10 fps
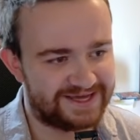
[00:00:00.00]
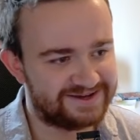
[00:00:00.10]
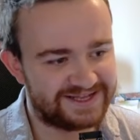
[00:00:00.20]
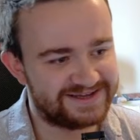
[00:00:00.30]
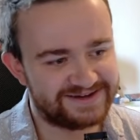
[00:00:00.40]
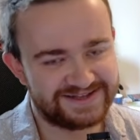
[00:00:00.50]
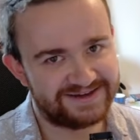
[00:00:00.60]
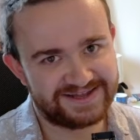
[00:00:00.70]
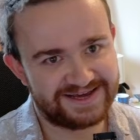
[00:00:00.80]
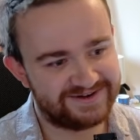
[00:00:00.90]

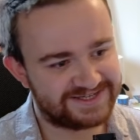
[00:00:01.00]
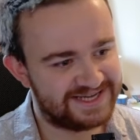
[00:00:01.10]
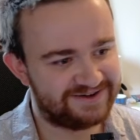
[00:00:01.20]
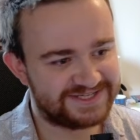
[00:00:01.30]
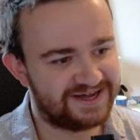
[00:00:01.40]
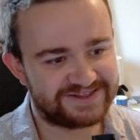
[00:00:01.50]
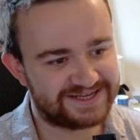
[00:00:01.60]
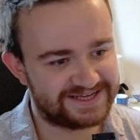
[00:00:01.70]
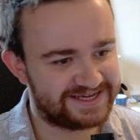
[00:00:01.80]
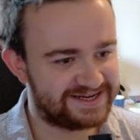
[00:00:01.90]
there was
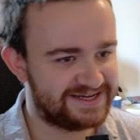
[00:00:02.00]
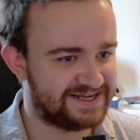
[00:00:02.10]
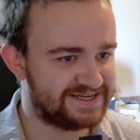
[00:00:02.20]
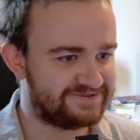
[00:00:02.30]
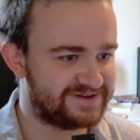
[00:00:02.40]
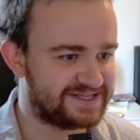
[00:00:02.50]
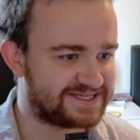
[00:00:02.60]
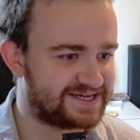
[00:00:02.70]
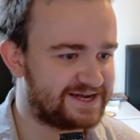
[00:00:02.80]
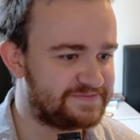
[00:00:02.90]
nothing he could have done differently this
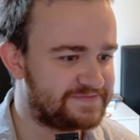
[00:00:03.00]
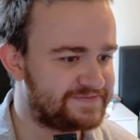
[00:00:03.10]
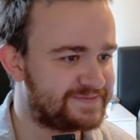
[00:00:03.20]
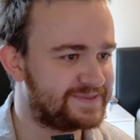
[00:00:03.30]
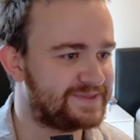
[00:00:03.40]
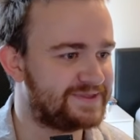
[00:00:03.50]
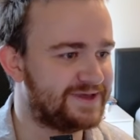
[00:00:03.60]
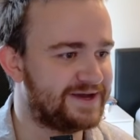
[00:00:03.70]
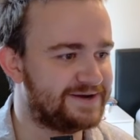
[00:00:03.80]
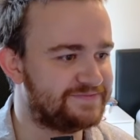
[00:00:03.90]
game.
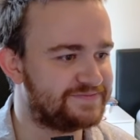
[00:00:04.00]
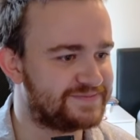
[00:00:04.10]
What